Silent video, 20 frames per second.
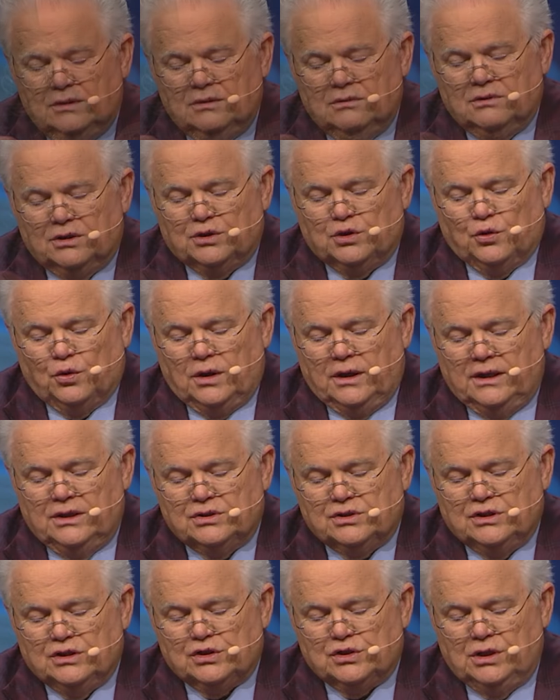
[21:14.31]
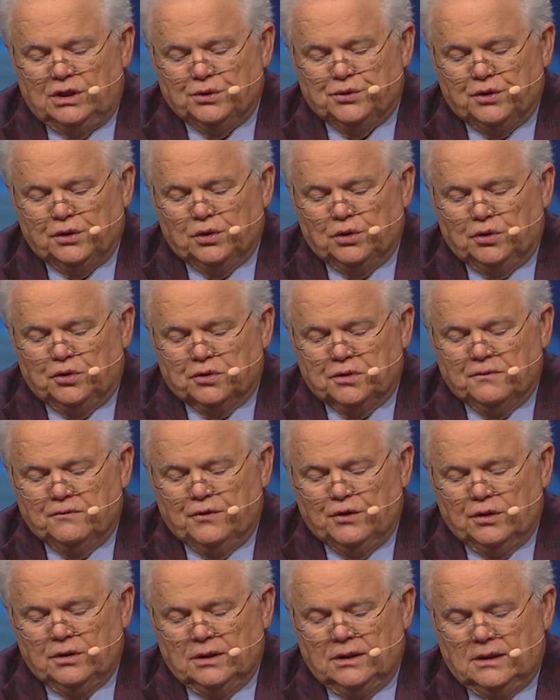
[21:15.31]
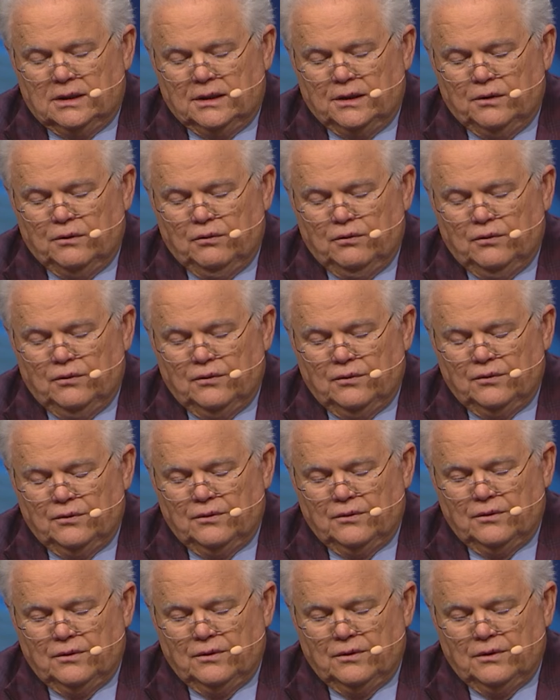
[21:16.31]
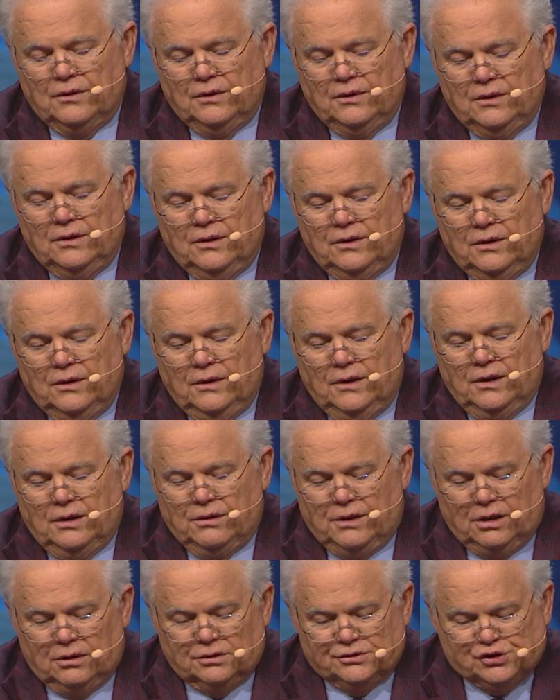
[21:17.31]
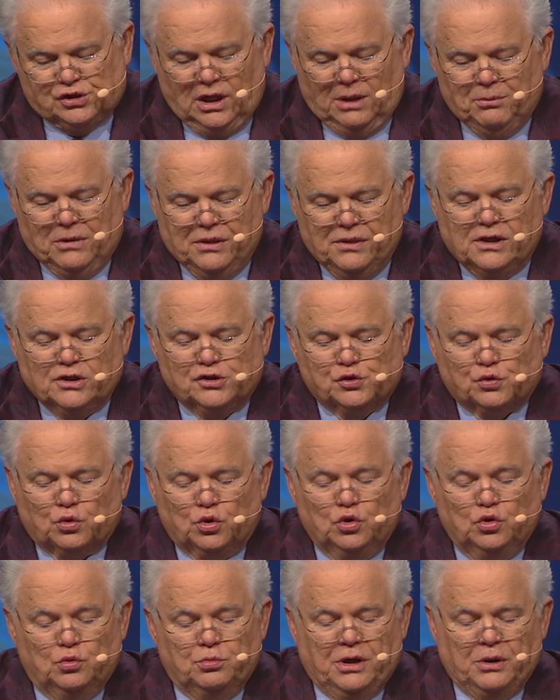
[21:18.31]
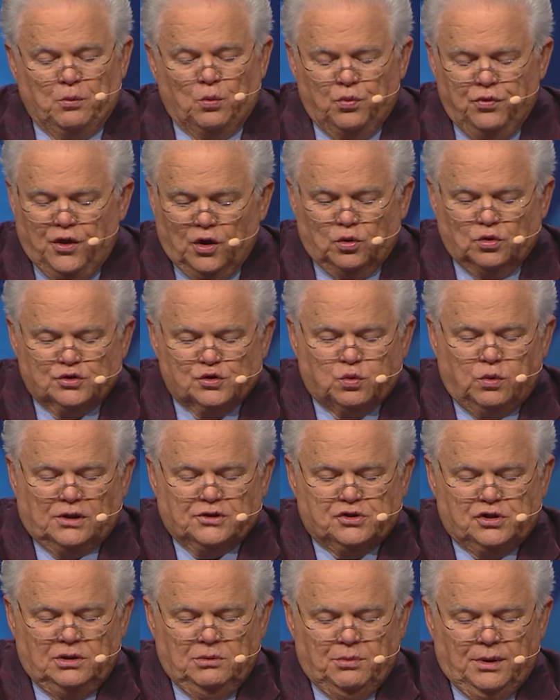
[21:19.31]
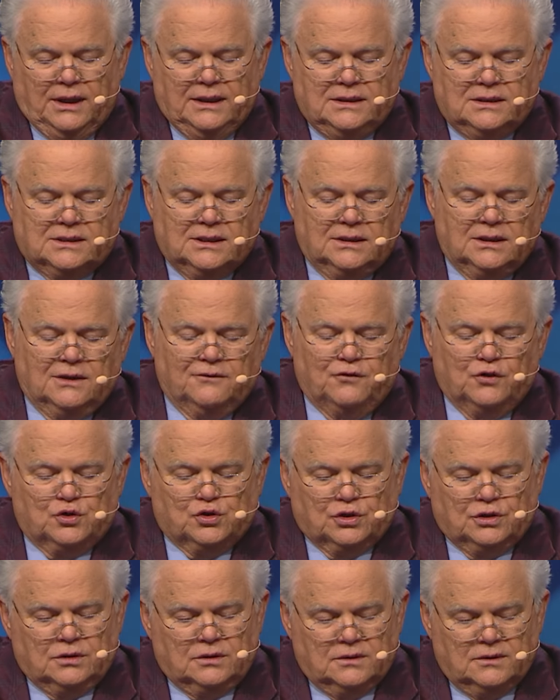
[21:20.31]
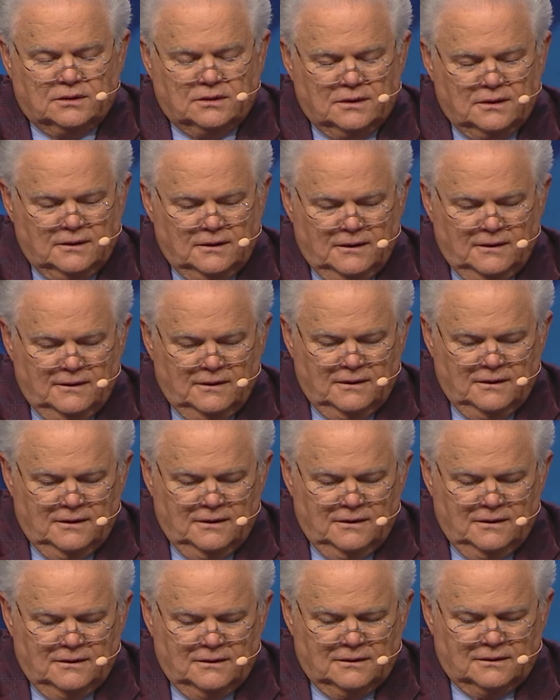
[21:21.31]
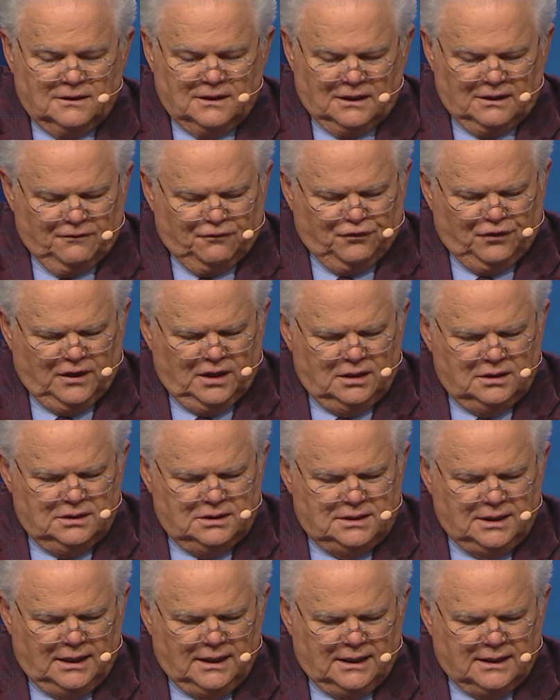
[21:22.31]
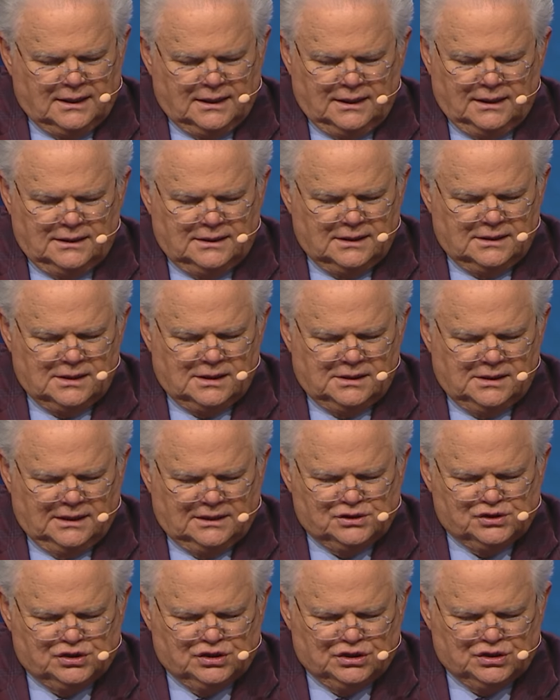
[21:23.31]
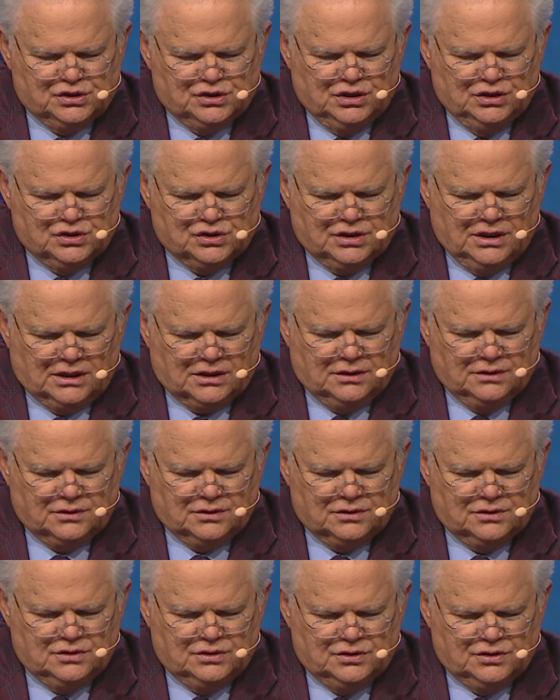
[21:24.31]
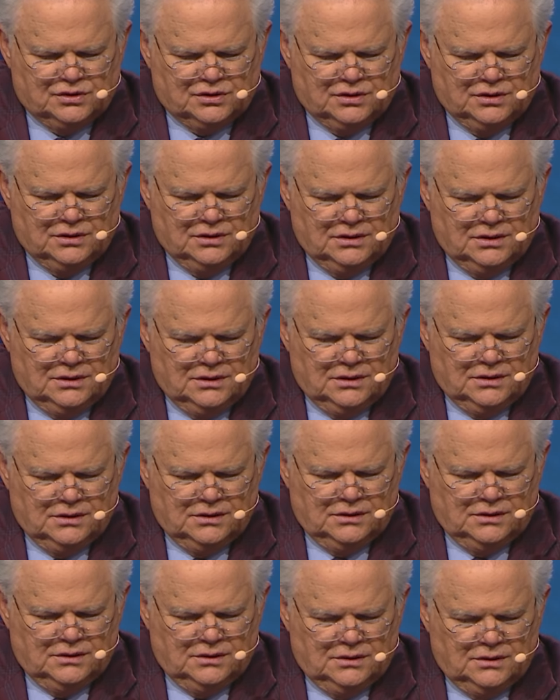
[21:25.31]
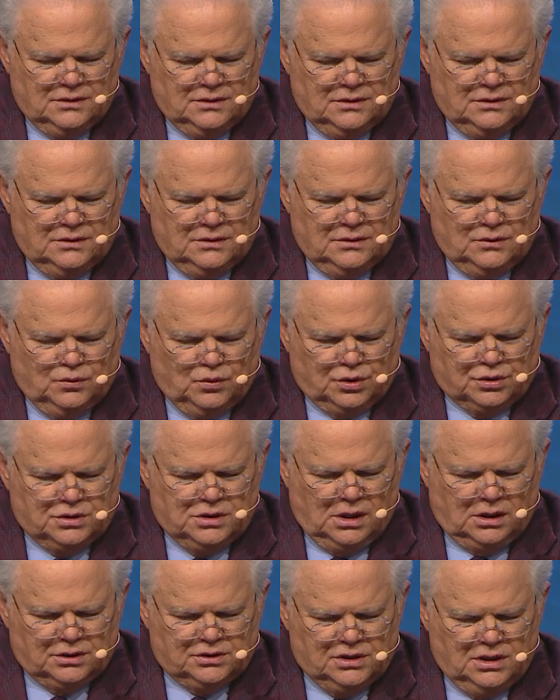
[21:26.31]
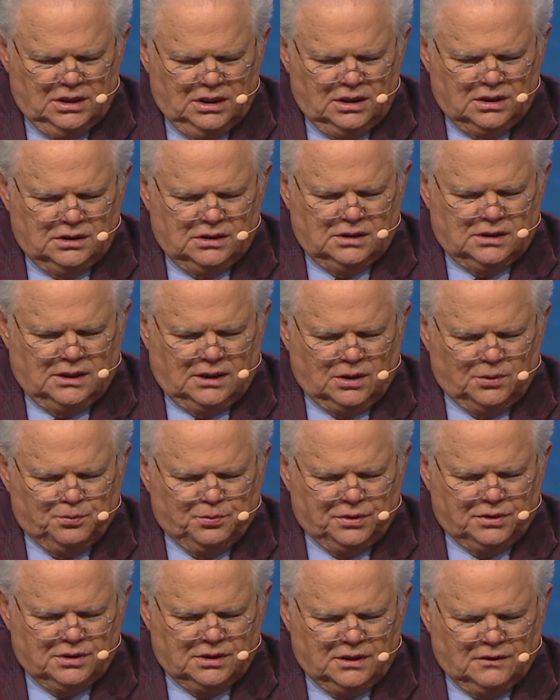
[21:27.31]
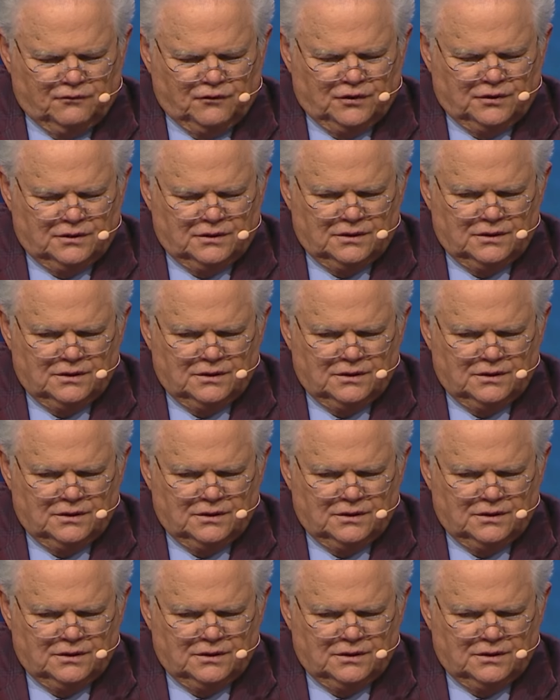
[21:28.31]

but Christ is not the Lord of their life. There are some in this room and those watching by television that if they died in the next 60 seconds, would not end up in heaven.